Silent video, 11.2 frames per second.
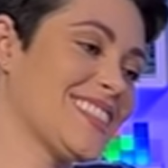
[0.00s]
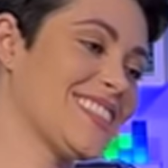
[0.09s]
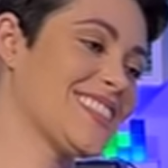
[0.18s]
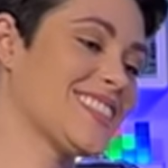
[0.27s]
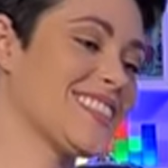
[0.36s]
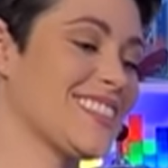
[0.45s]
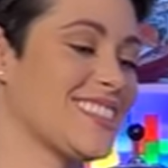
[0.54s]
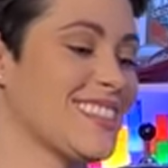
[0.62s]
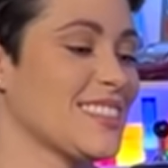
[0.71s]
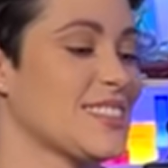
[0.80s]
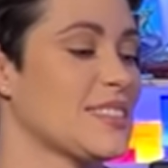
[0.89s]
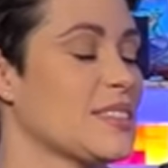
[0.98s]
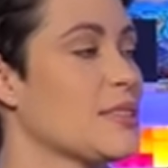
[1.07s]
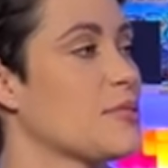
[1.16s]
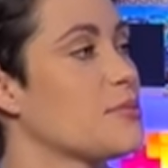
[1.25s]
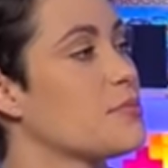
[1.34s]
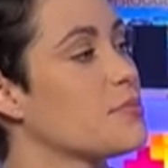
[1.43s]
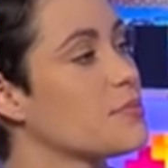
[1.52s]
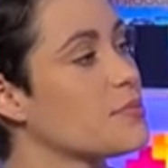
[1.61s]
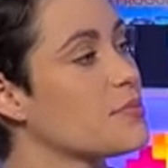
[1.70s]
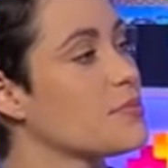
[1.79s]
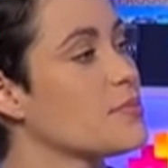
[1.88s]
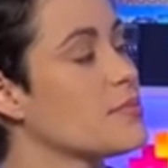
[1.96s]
No words are spoken by the person on screen.